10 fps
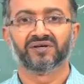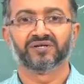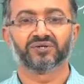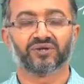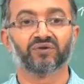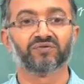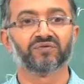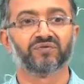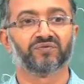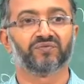So,
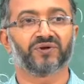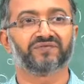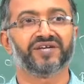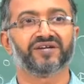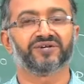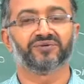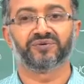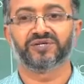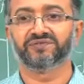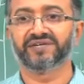now what we can do
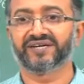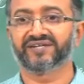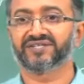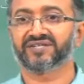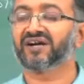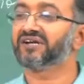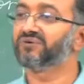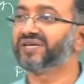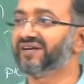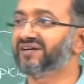is we can start
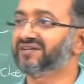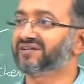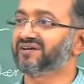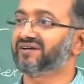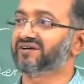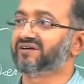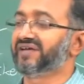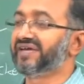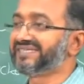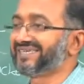looking at
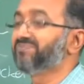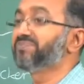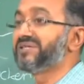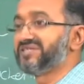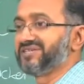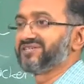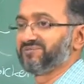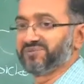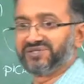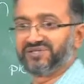example
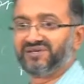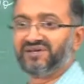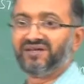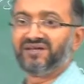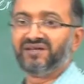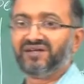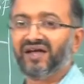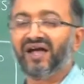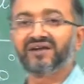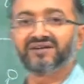systems,
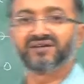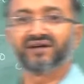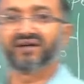and